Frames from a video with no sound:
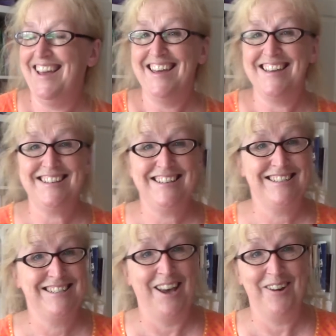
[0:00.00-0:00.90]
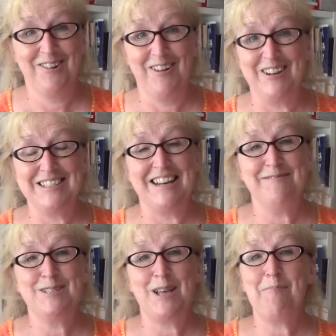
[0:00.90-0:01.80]
This is so gross.
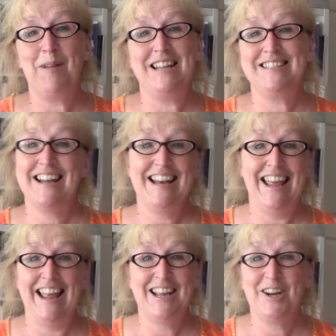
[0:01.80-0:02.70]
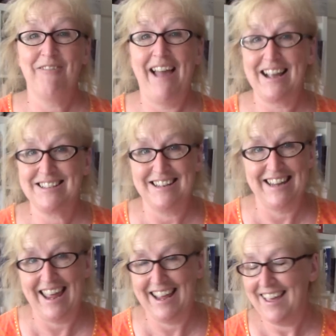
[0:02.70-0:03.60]
I'm so politically incorrect
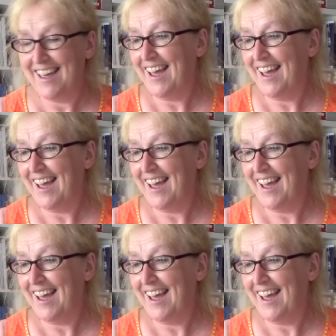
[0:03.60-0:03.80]
today.